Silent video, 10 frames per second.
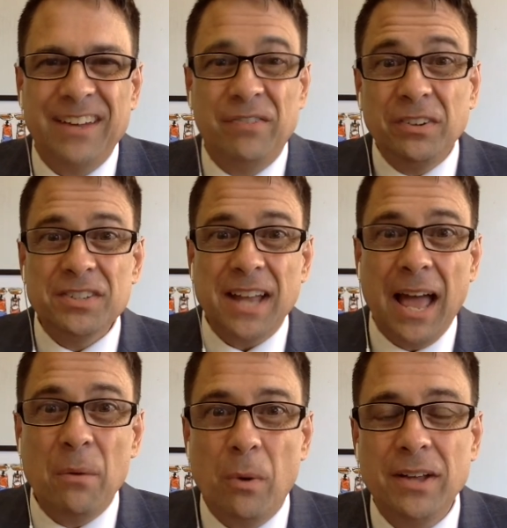First,
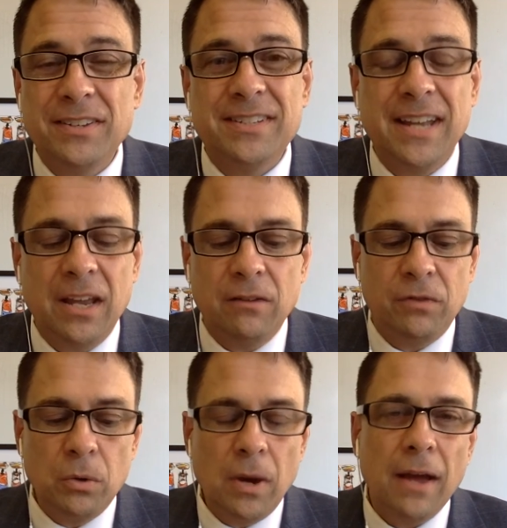I want to say if
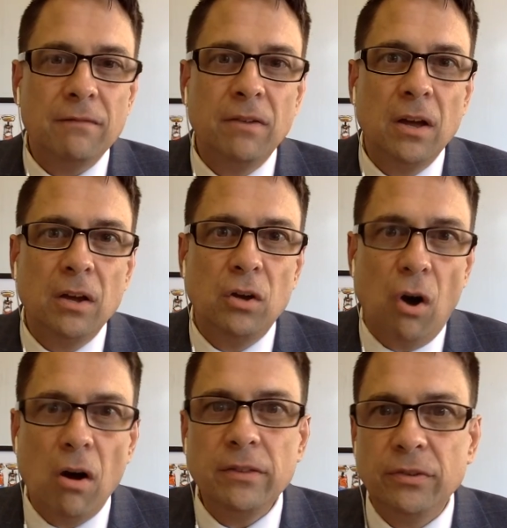you have
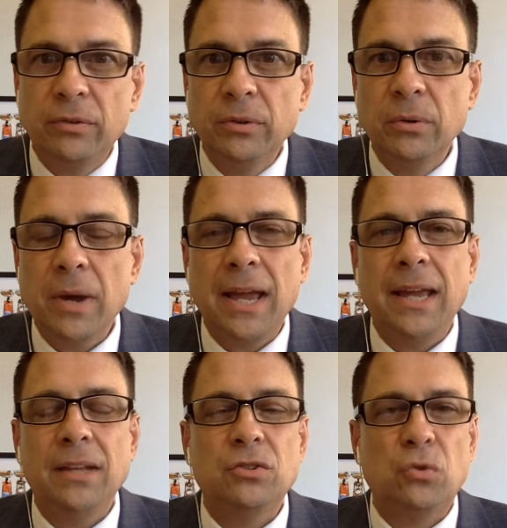gone through
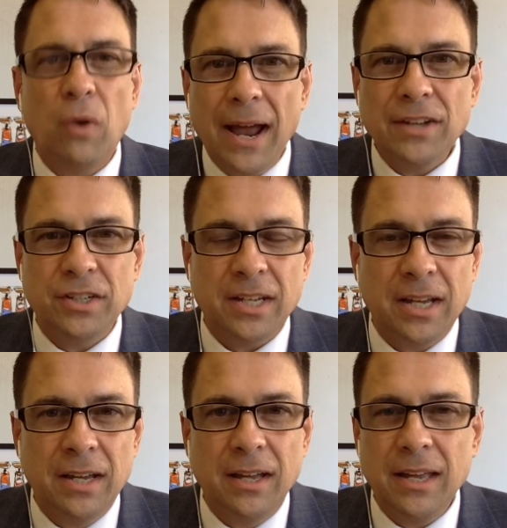a tragic
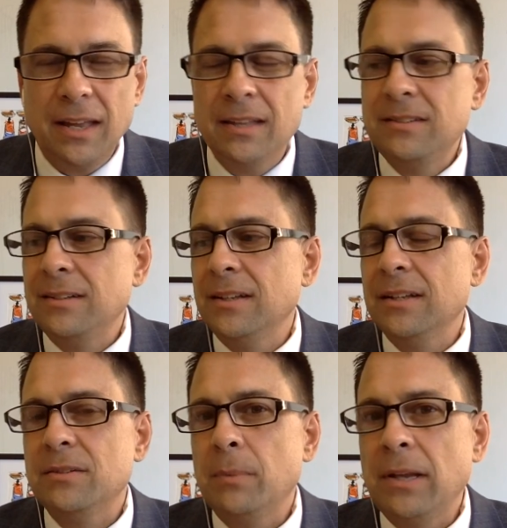
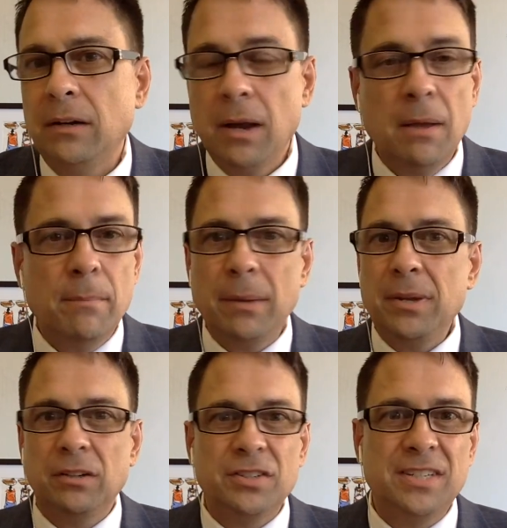incident, whether maybe
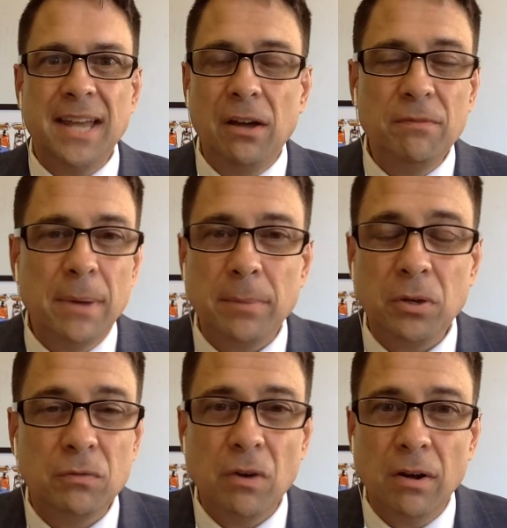yourself, maybe
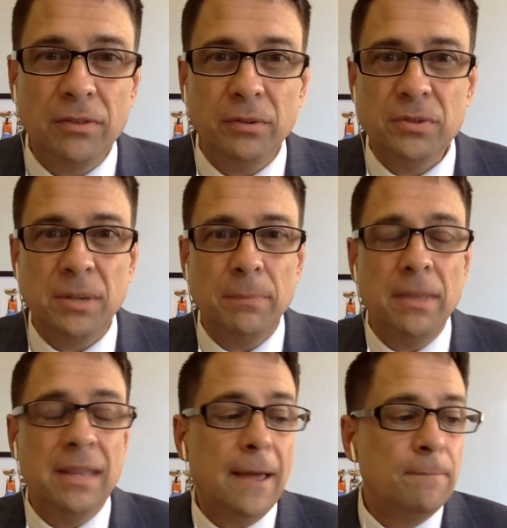you've gone through
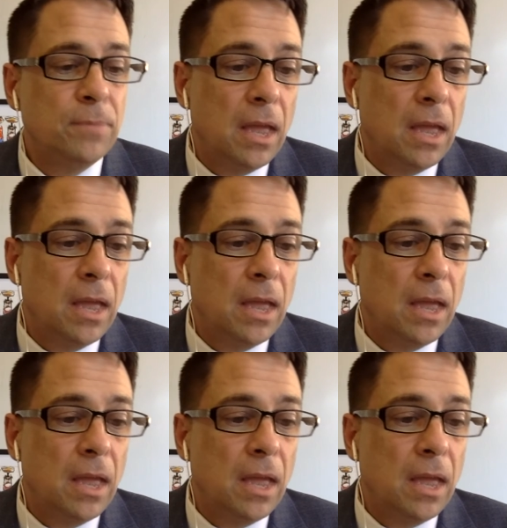something that